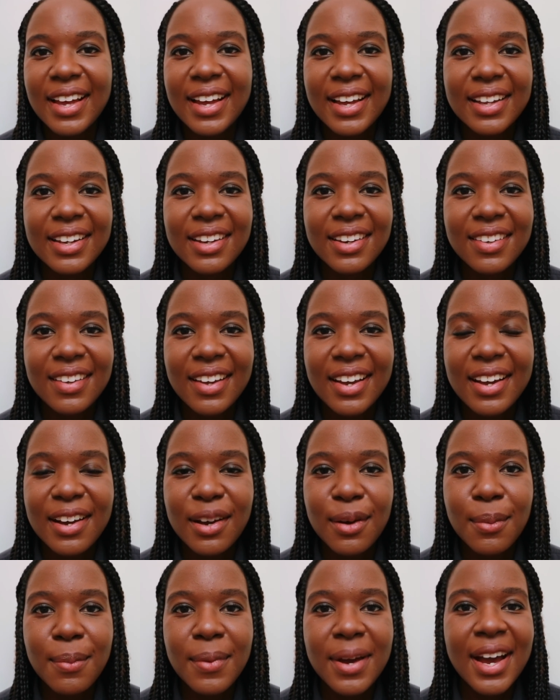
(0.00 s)
And
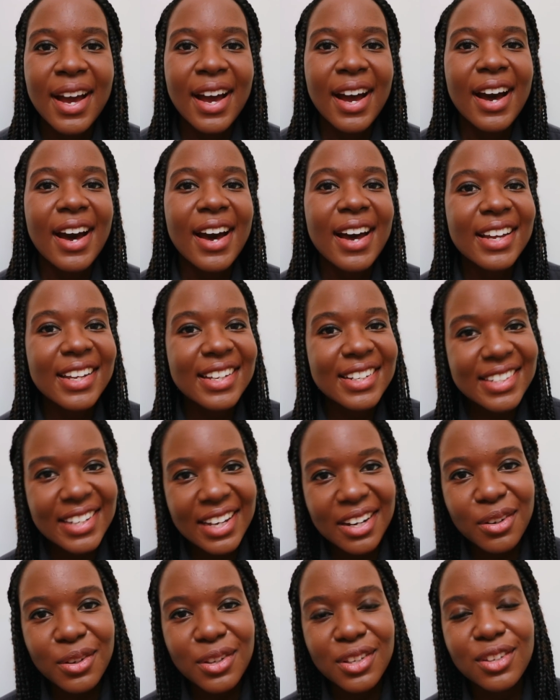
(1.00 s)
I can
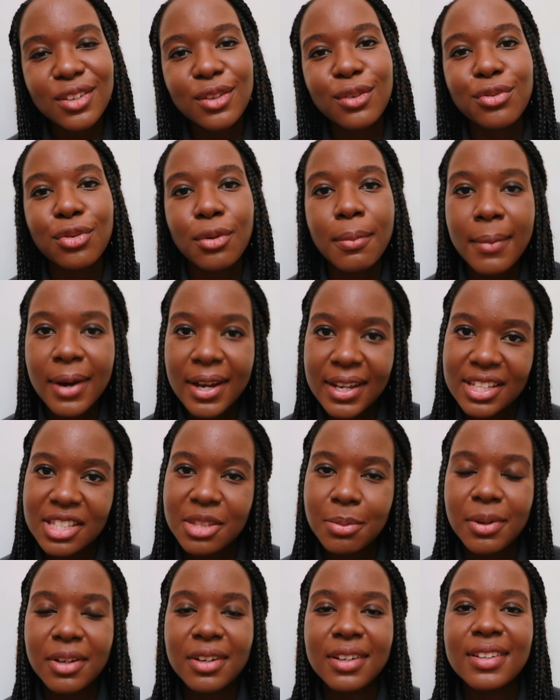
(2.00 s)
tell you from my
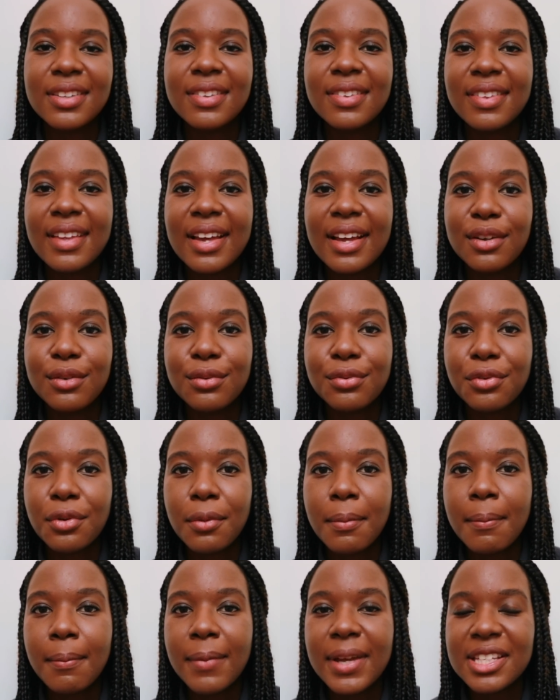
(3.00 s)
experience and
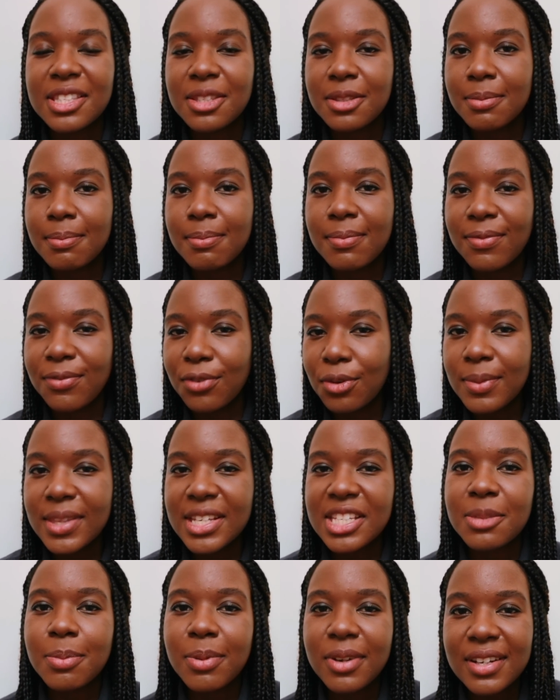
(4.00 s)
from the
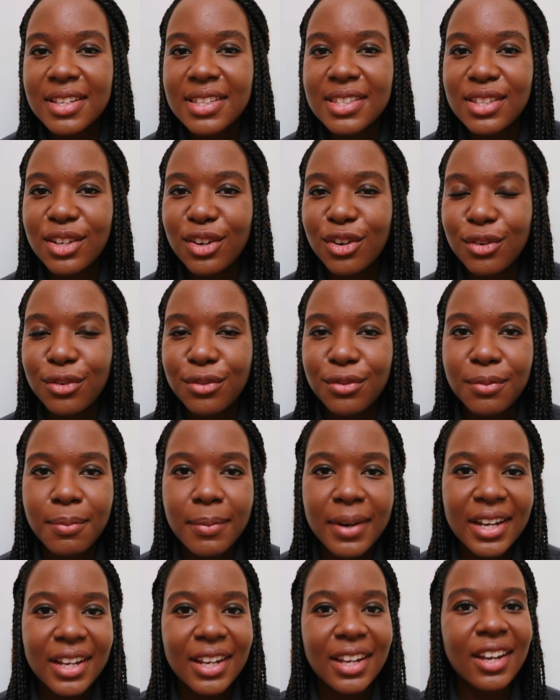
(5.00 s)
experience of
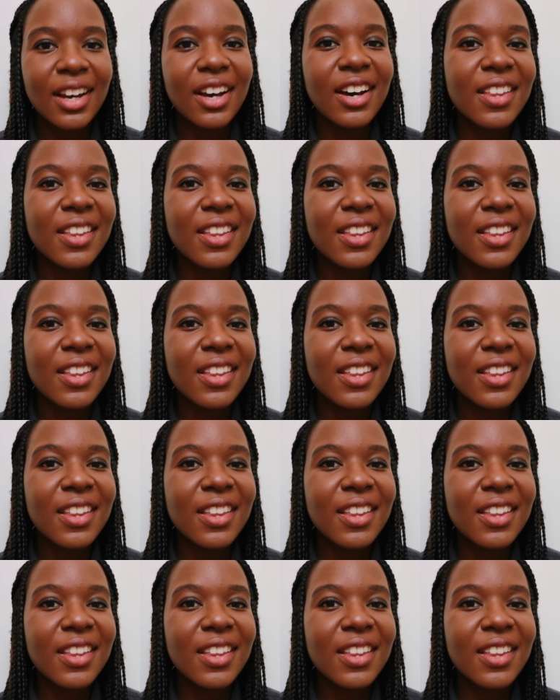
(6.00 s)
my